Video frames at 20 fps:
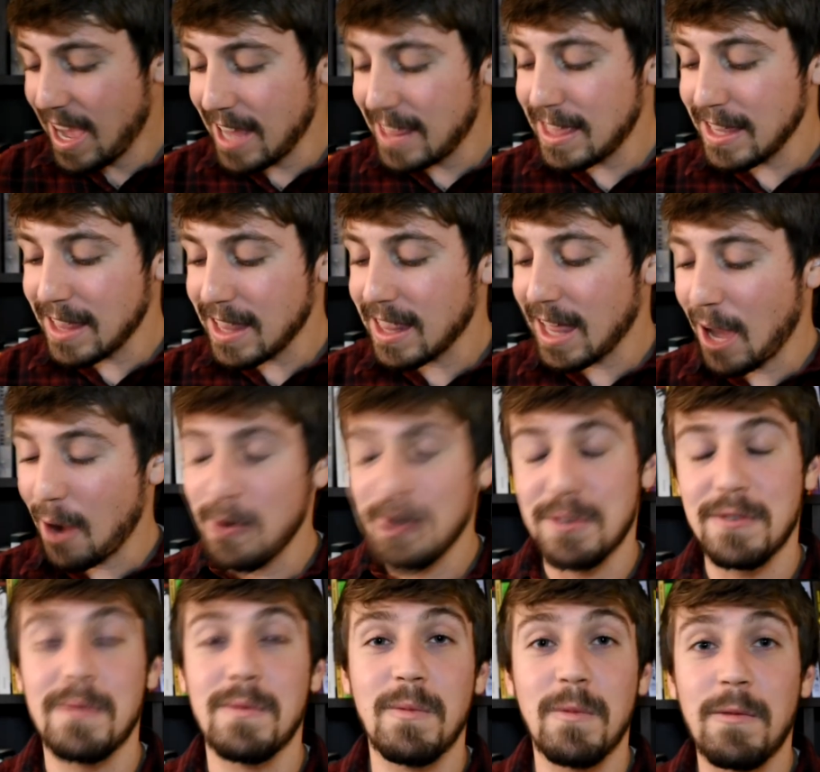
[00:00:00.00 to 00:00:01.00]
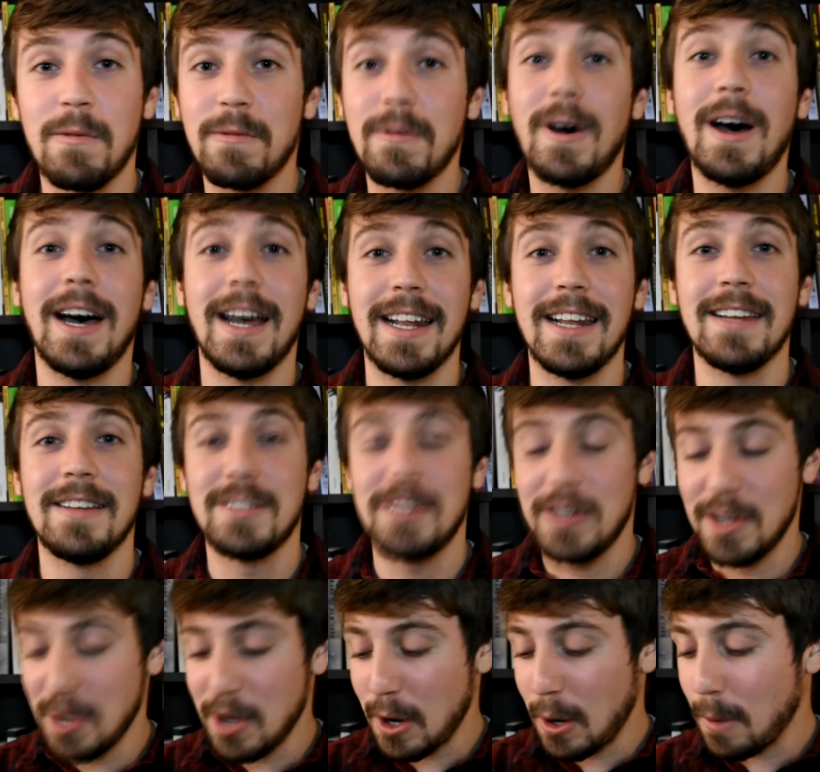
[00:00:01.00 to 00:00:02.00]
I think that that was fun
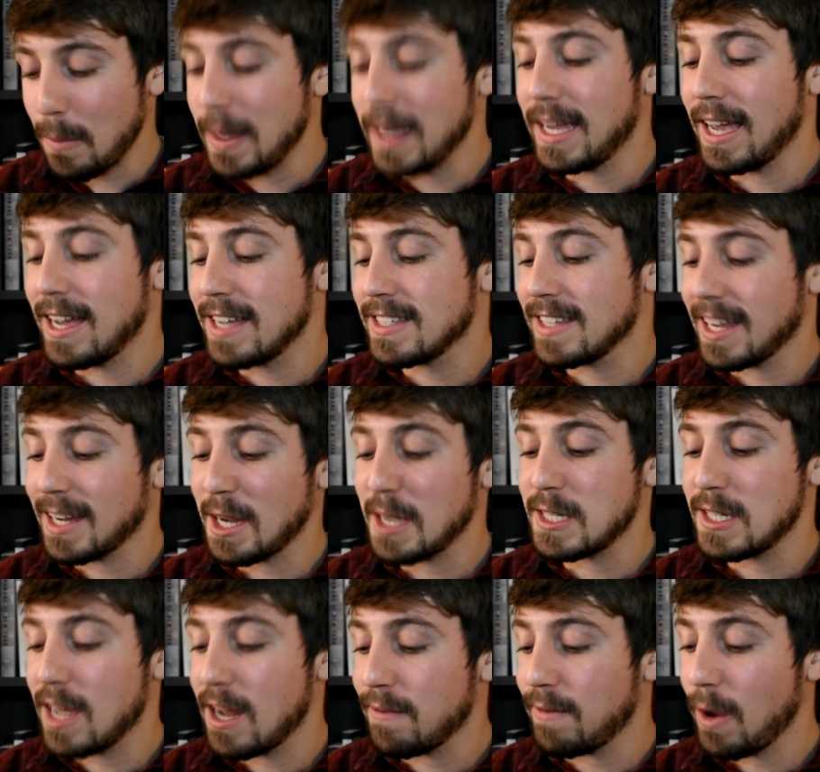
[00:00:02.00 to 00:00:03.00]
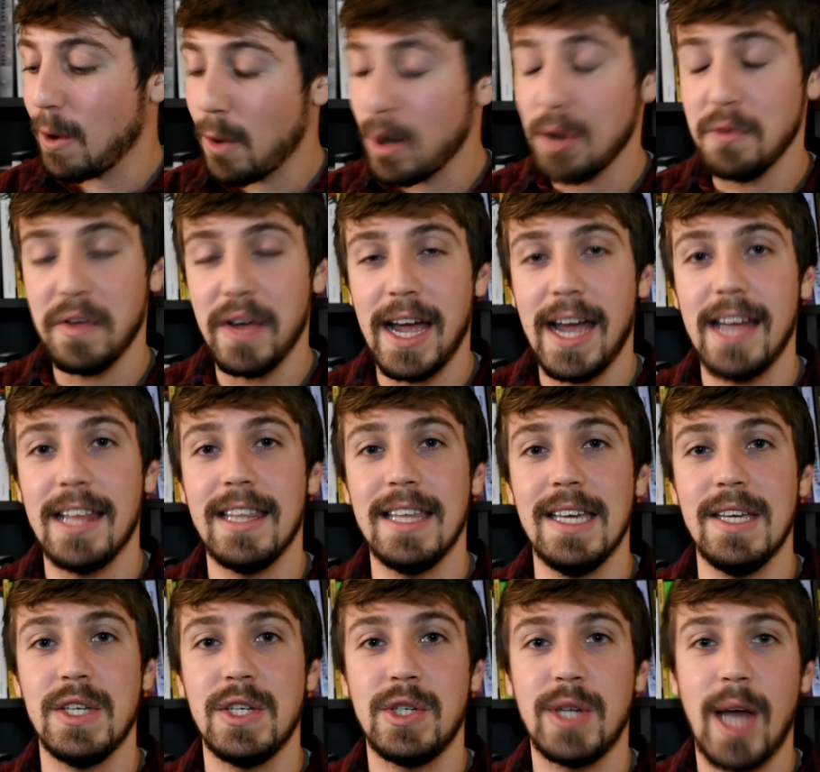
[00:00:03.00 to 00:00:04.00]
too, because like I said, if I would have had
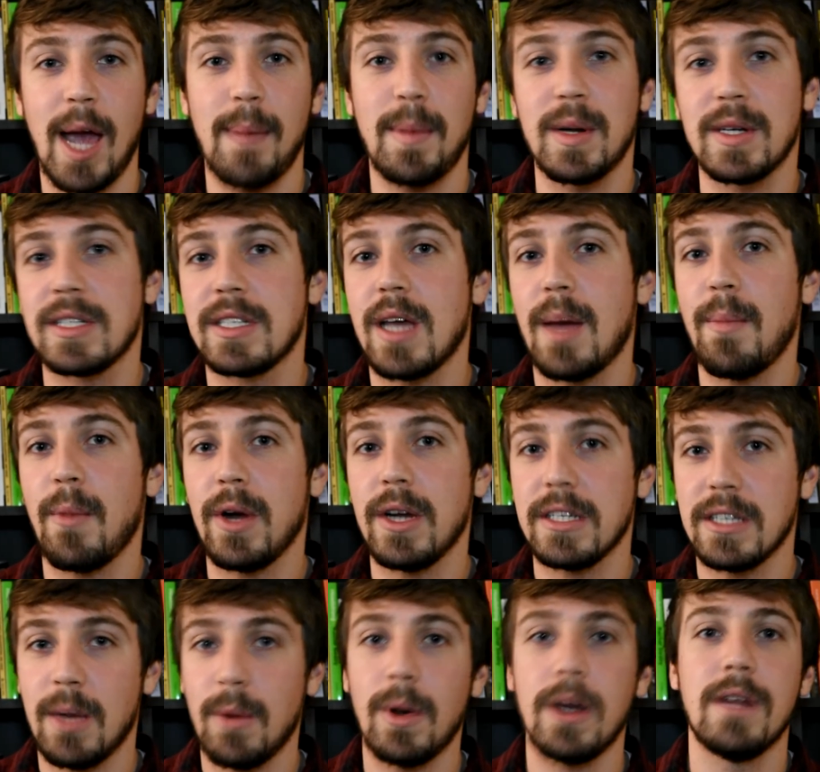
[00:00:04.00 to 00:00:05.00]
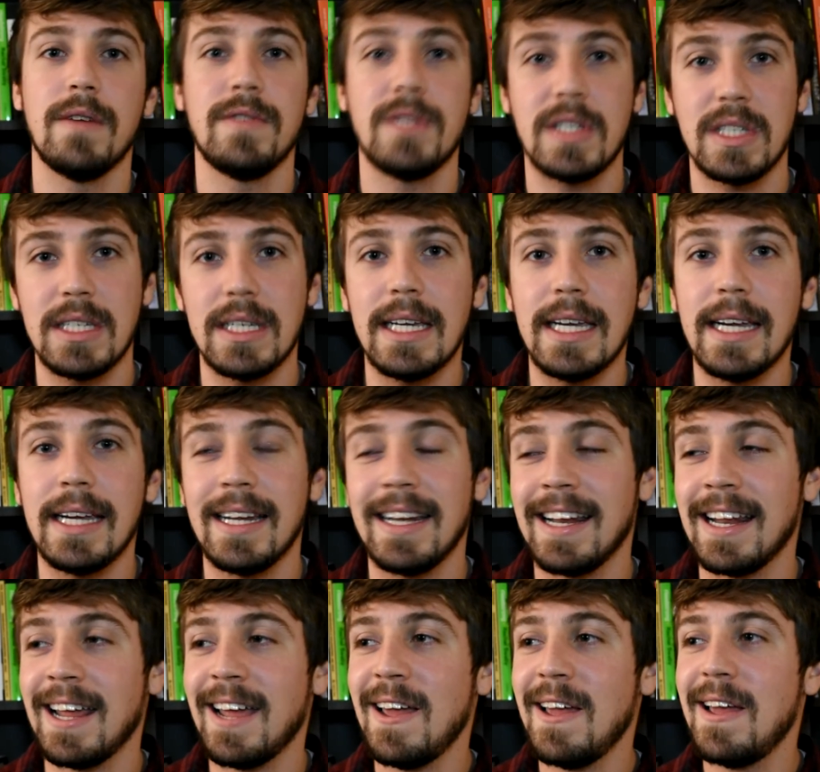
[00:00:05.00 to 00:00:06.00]
these chapter summaries, I would have
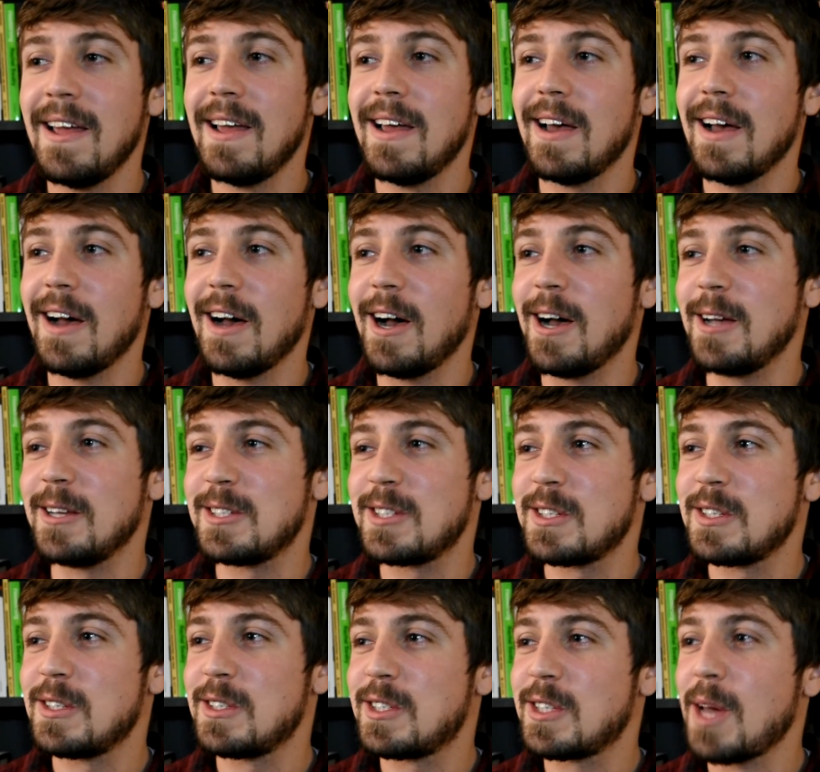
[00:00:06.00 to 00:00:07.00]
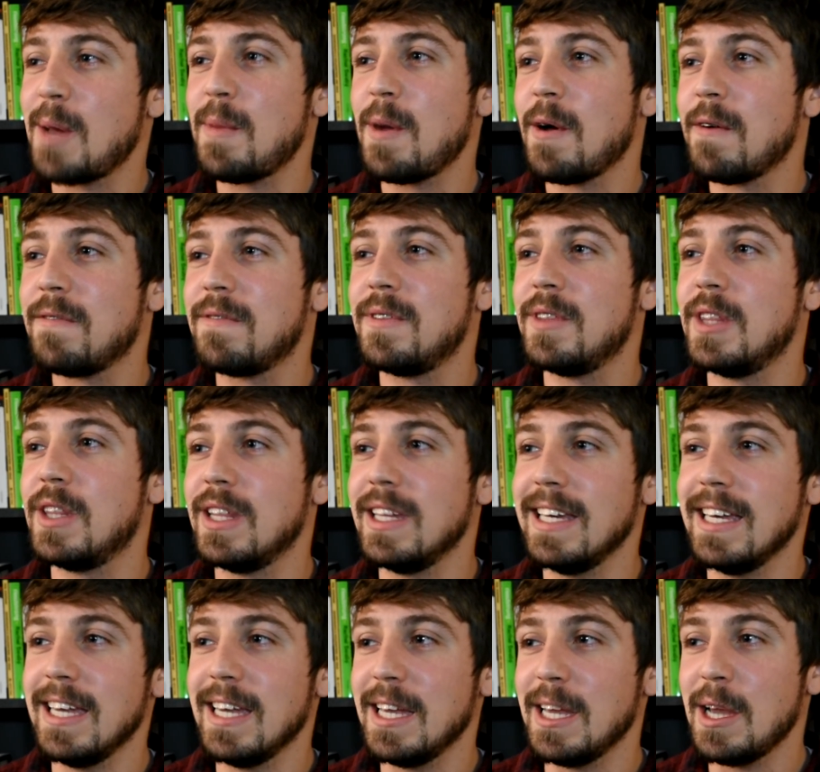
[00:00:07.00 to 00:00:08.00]
seen some of
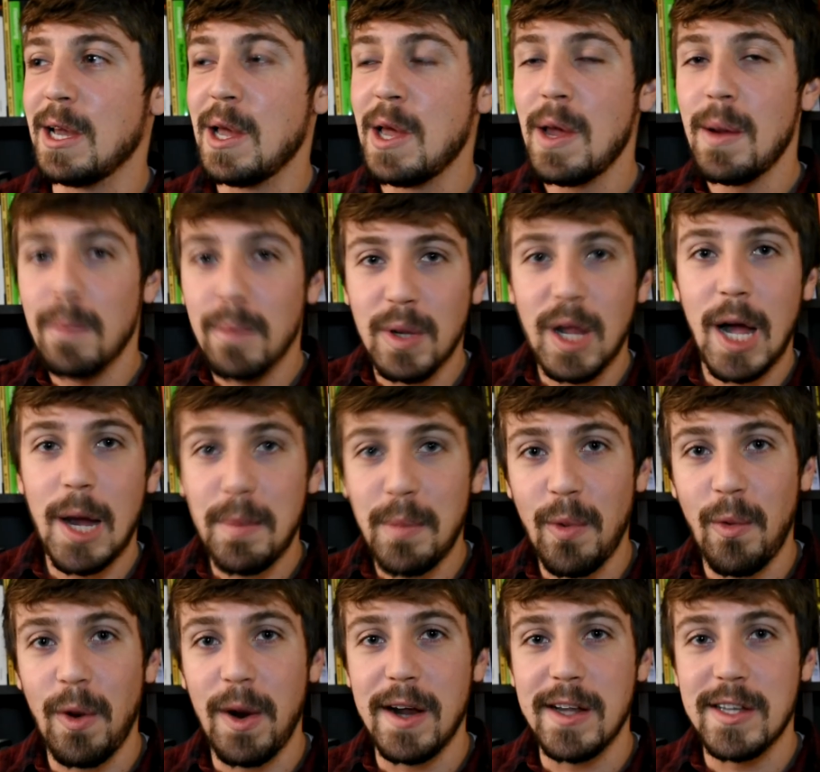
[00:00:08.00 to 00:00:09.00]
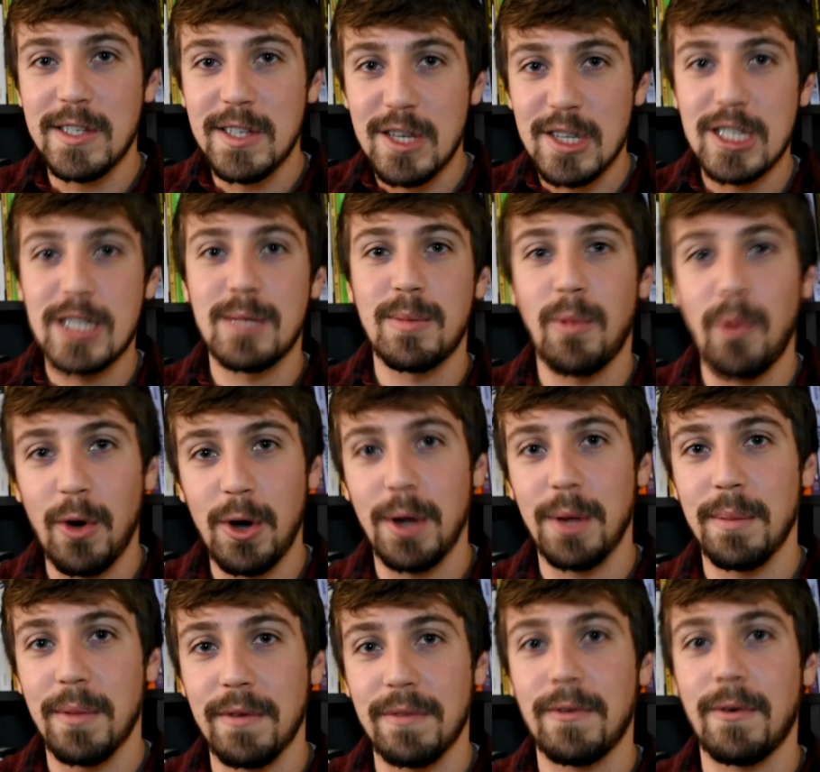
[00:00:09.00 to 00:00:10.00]
the plot points
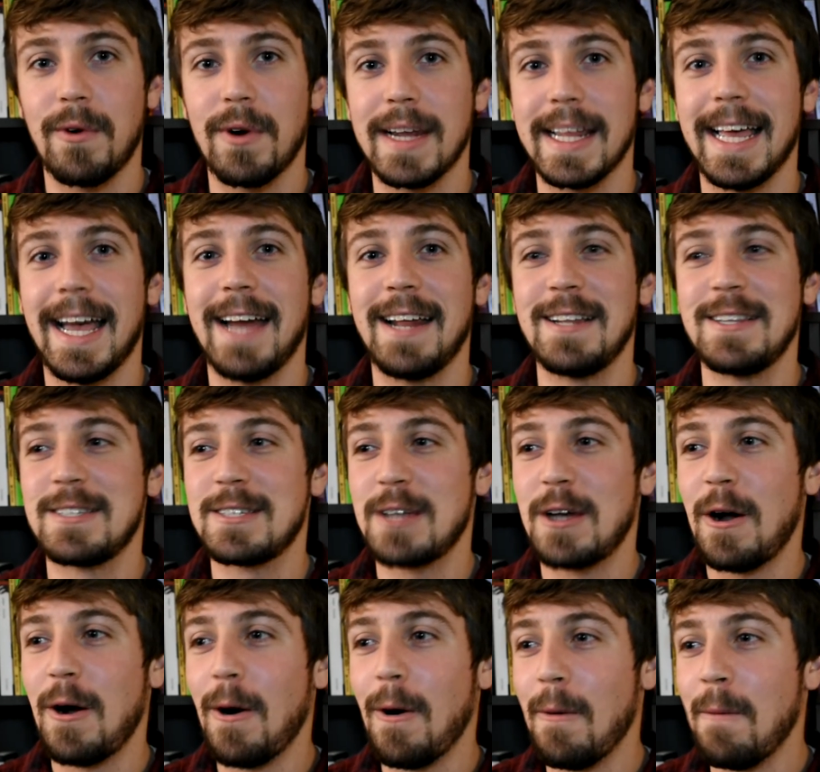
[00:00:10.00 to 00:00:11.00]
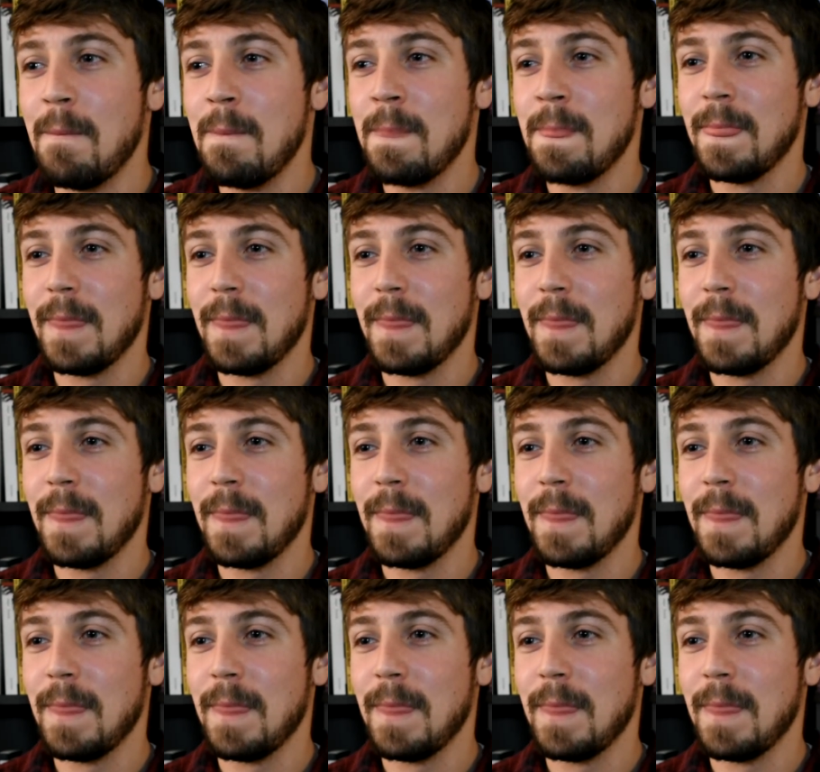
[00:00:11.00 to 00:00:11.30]
spoiled before that, and so